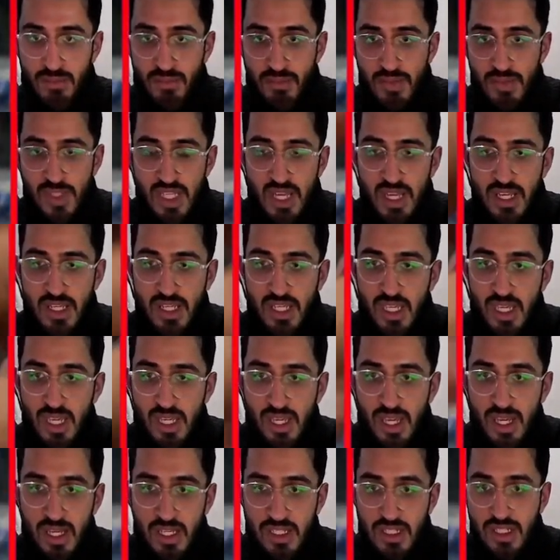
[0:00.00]
Psychic
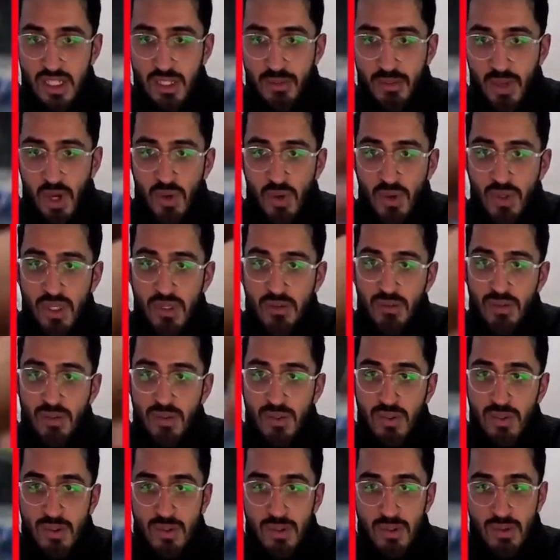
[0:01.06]
Energy,
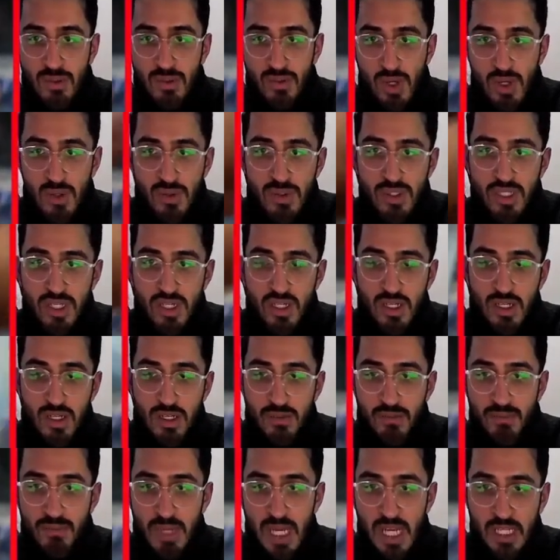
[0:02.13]
Pokeball, Rotom,
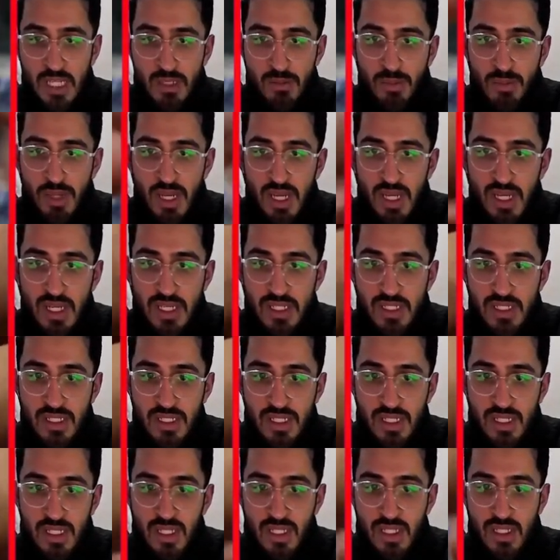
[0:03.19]
Palpad.
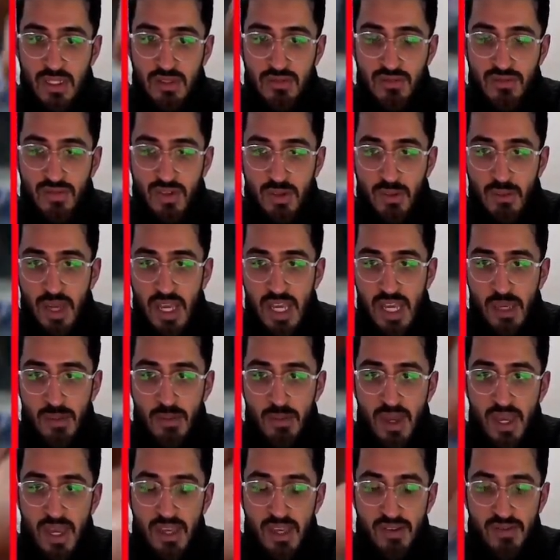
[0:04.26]

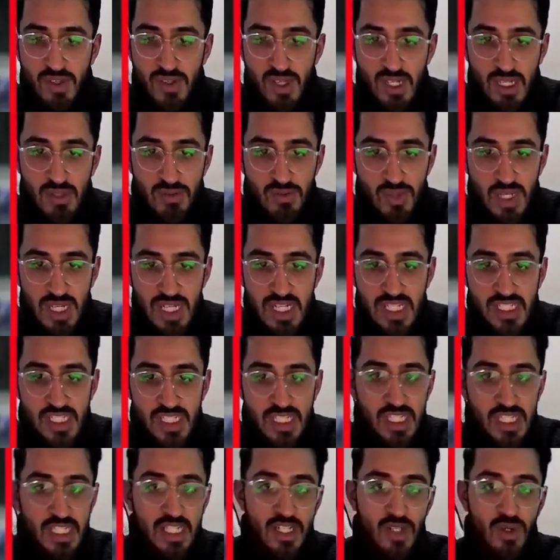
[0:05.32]
Flabébé, if you can really see in
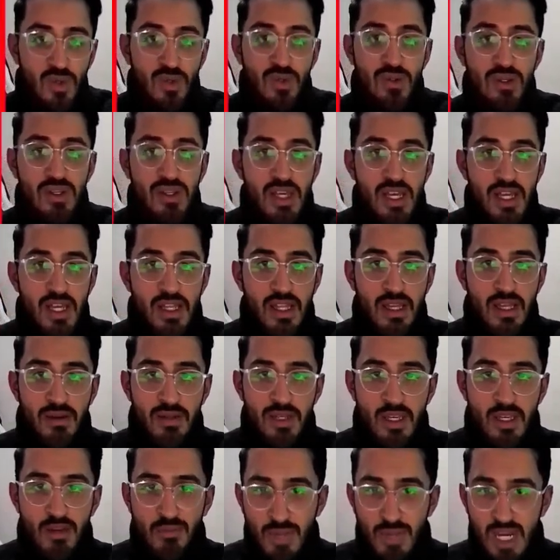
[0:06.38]
the corner there, that
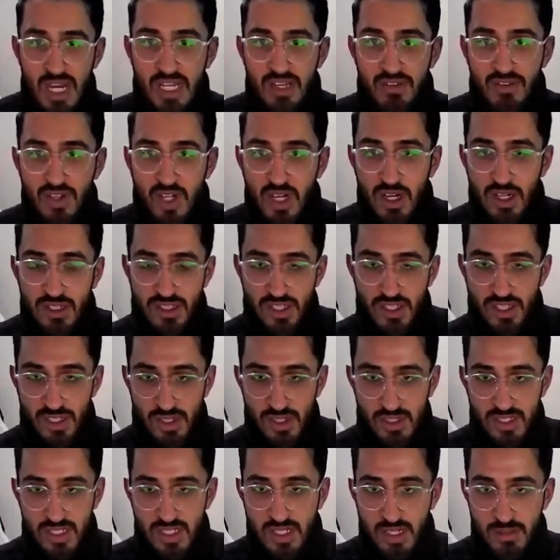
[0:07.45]
pile of cards is starting
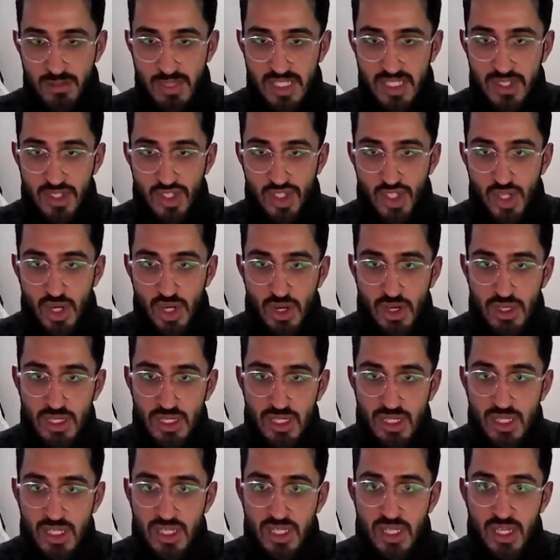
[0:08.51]
to come into shot.
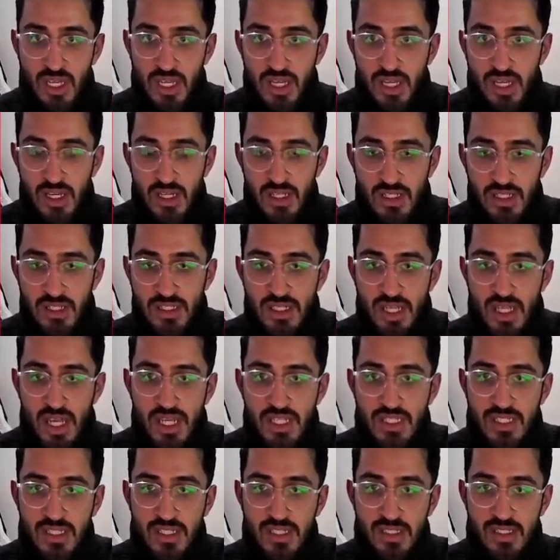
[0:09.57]
Uh,
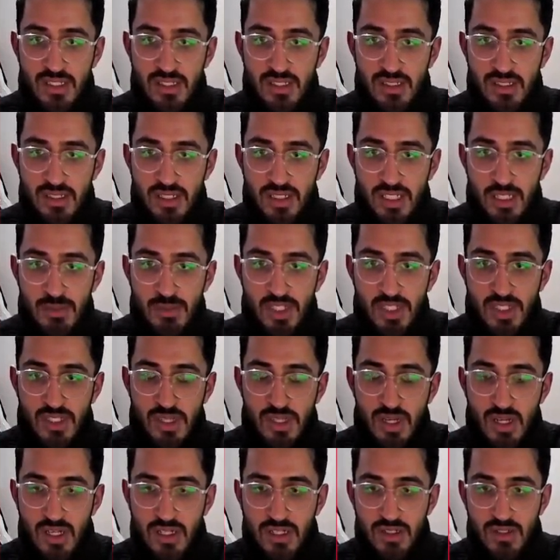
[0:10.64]
Titan, Team
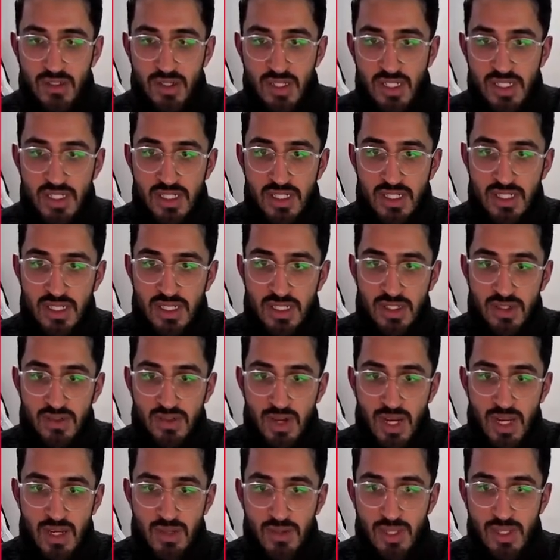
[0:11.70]
Star Grunt,
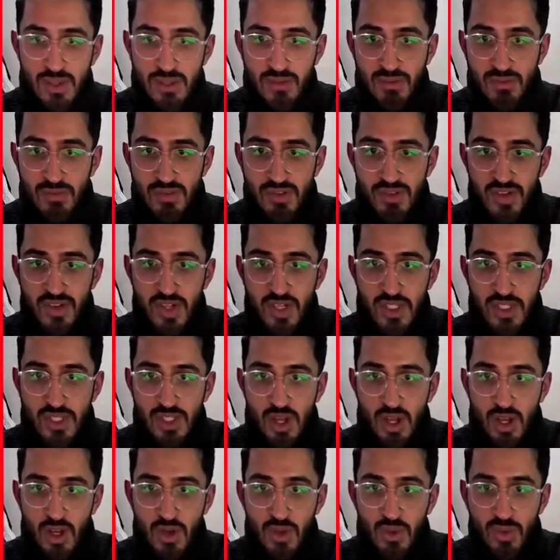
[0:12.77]
Growlithe, Reverse
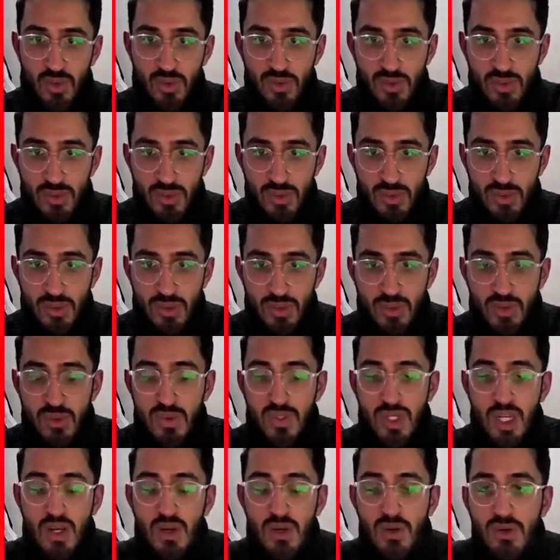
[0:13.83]
Hollow. Ooh,
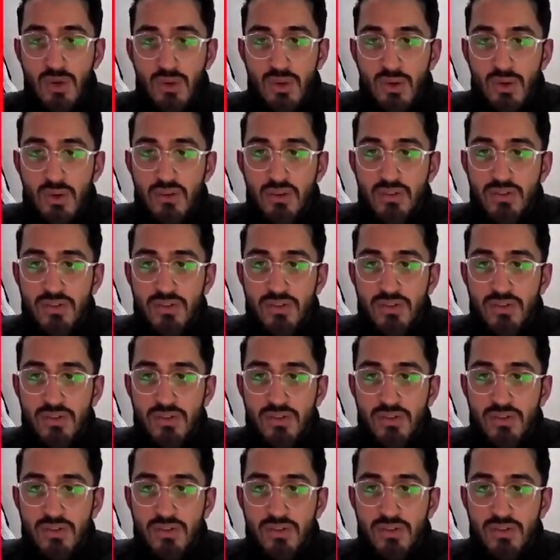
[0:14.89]
Clawth.